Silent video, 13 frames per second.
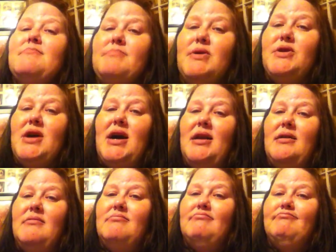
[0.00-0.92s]
but not
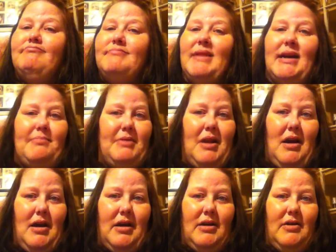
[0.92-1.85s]
like a
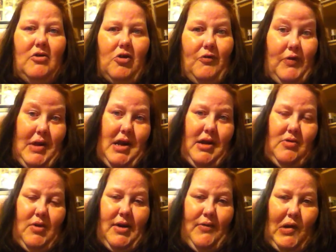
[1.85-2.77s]
blog or
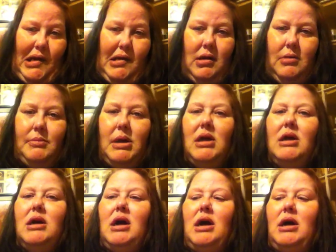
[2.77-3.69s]
vlog, whatever you want to call
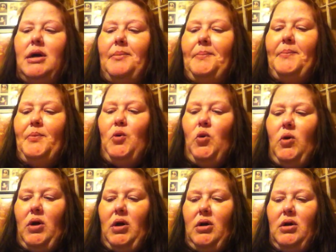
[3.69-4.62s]
them,
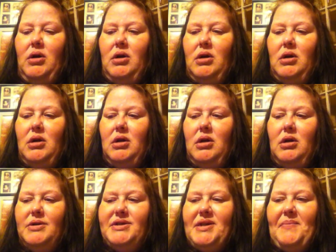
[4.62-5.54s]
or
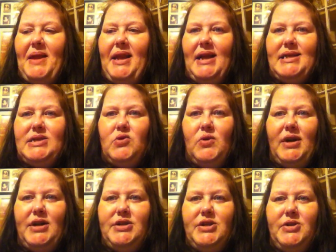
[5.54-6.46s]
something that's
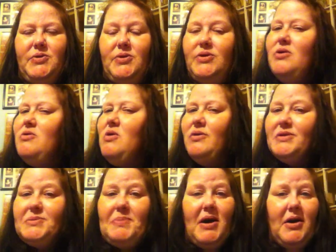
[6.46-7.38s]
going to, no
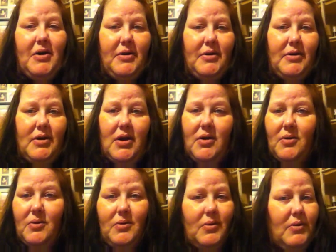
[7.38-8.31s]
holds barred,
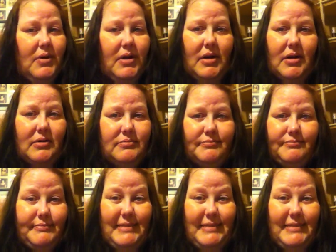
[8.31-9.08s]
no, you're not